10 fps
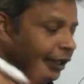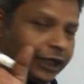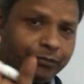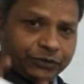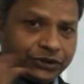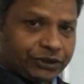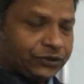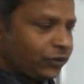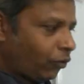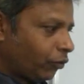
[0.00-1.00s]
If this
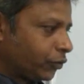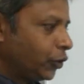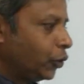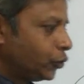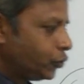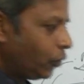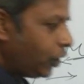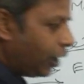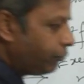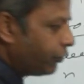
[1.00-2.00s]
is not, so
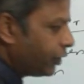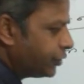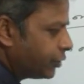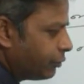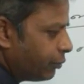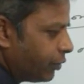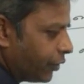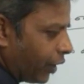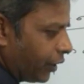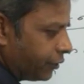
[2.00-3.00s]
come to the
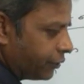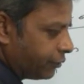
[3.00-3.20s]
glimepiride.